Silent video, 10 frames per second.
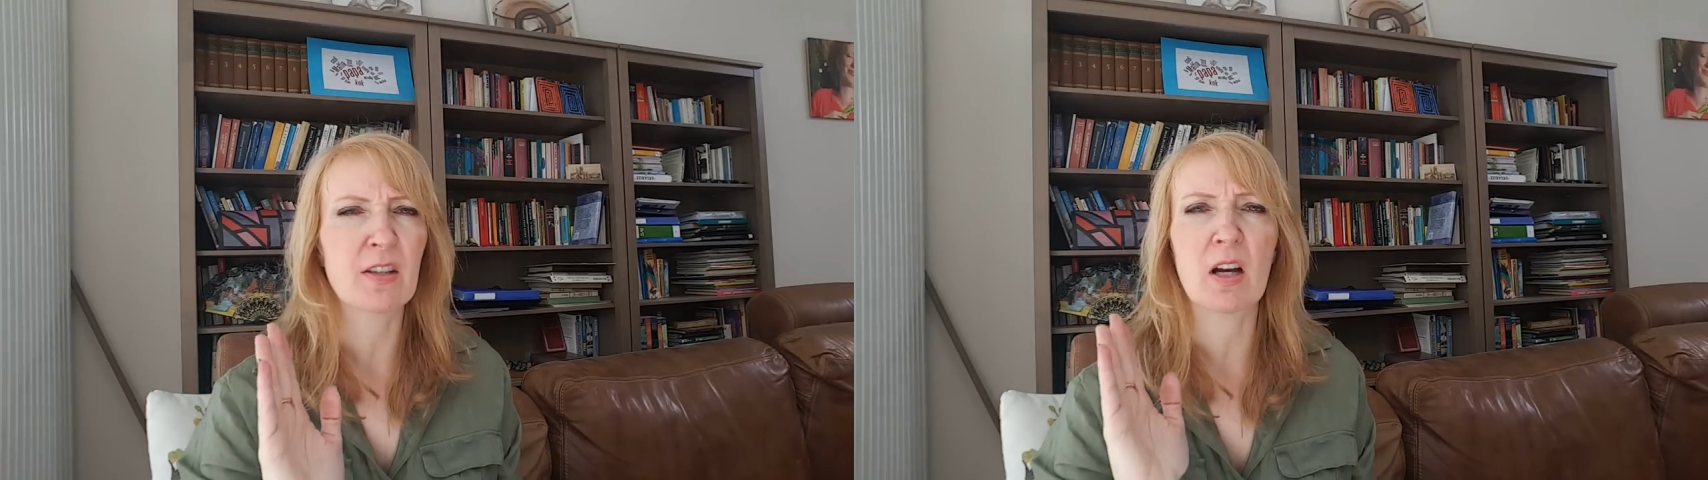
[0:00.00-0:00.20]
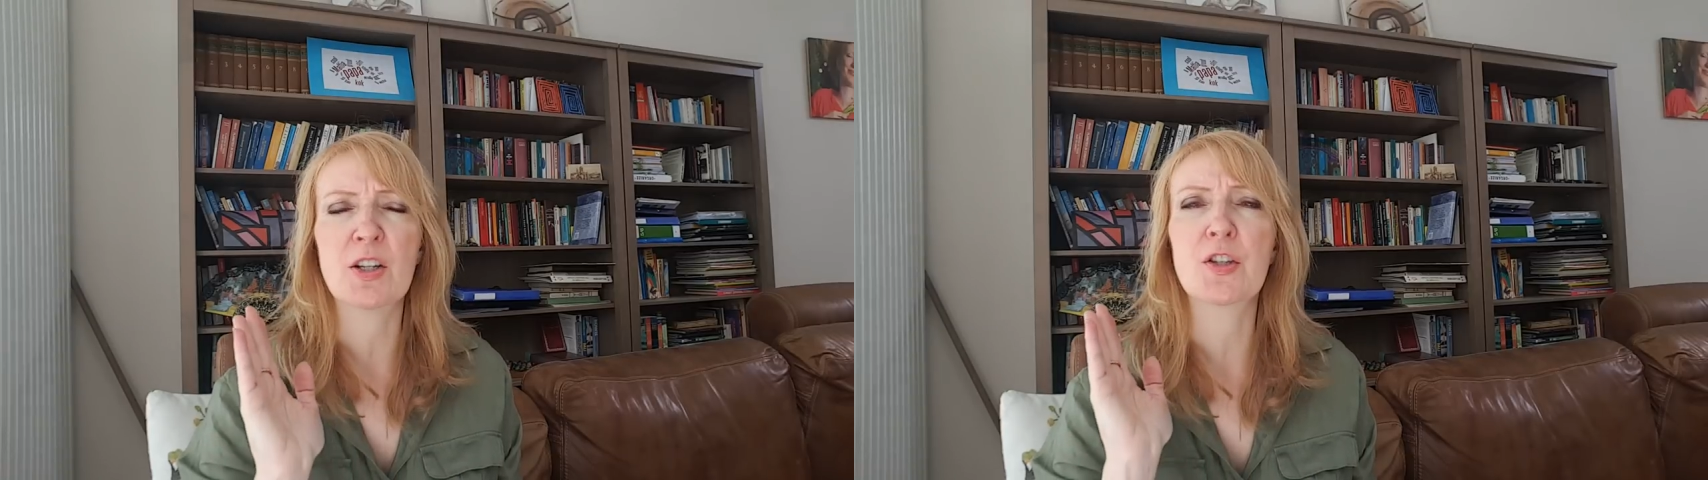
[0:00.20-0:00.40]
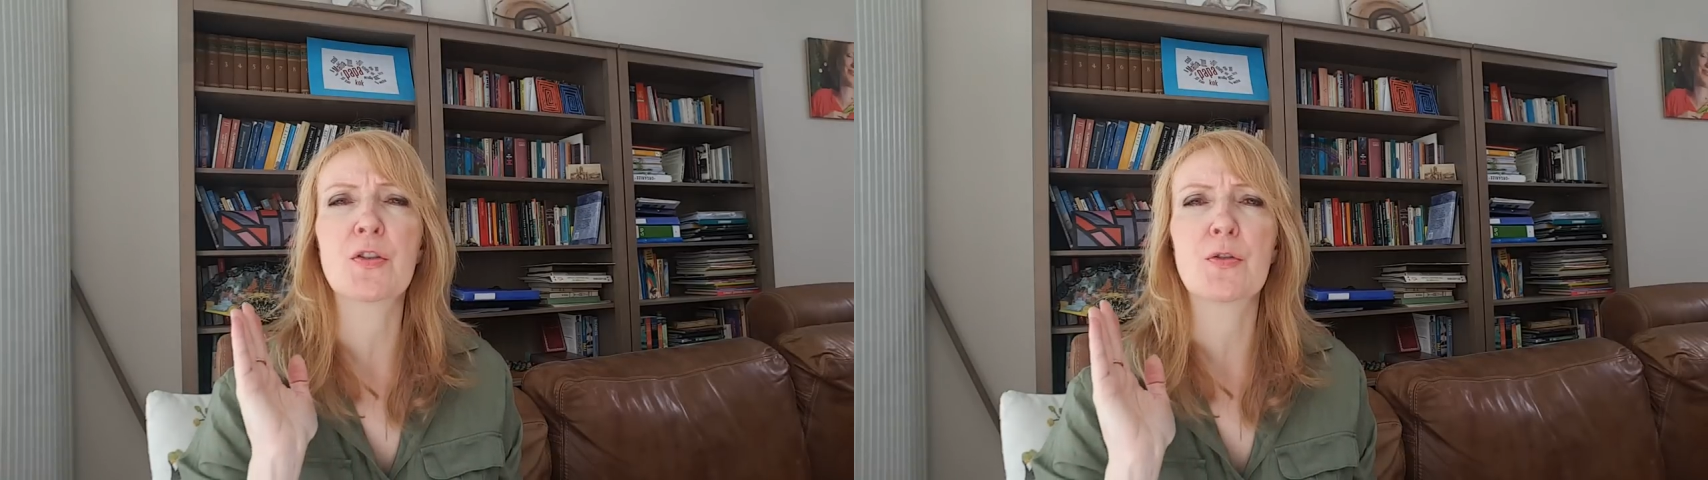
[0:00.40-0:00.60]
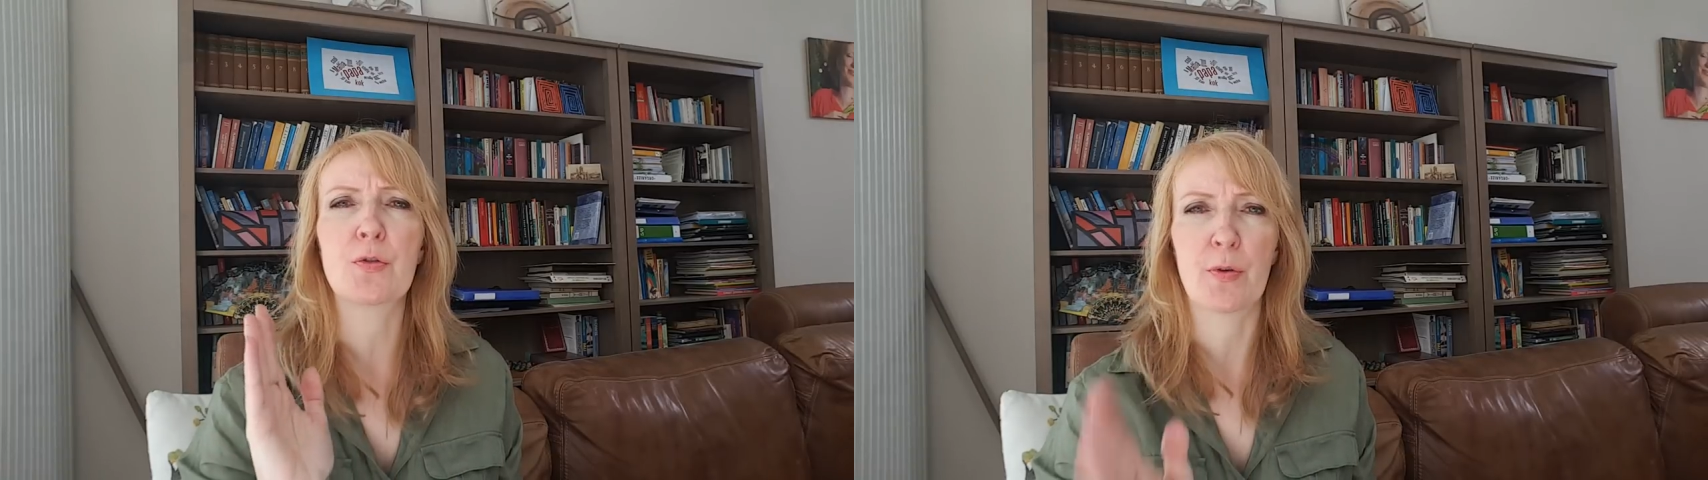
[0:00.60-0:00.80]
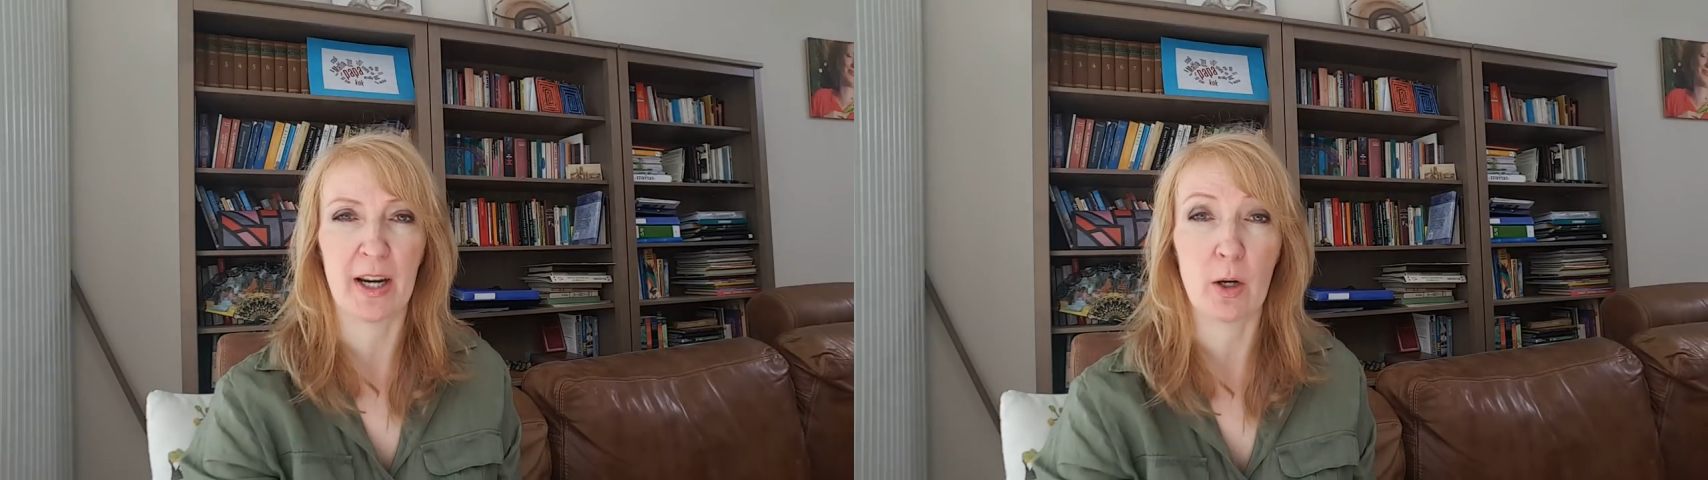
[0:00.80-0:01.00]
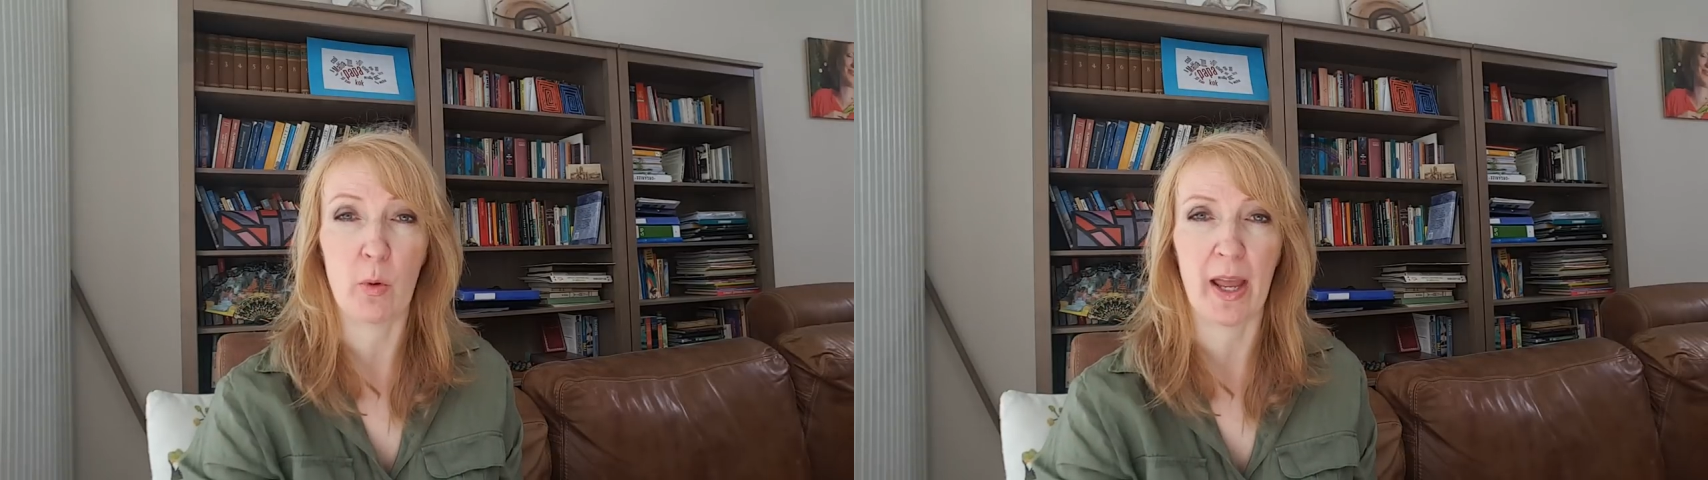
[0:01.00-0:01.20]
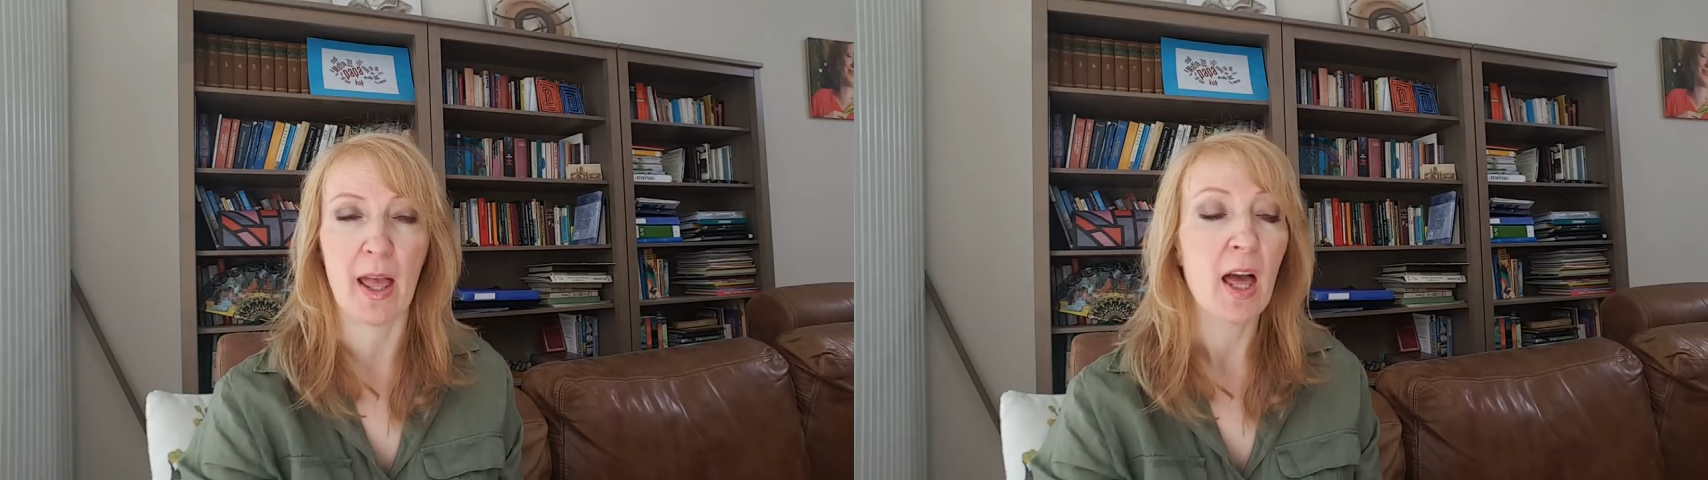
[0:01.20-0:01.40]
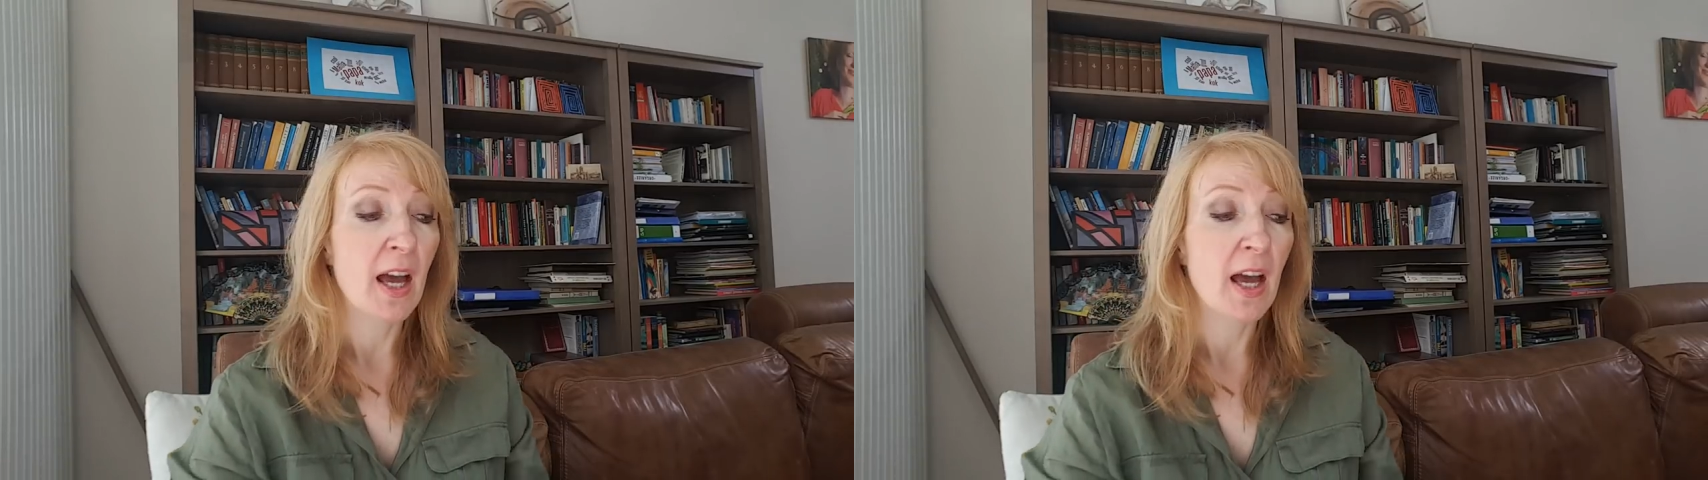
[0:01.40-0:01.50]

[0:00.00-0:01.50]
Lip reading: start straight away.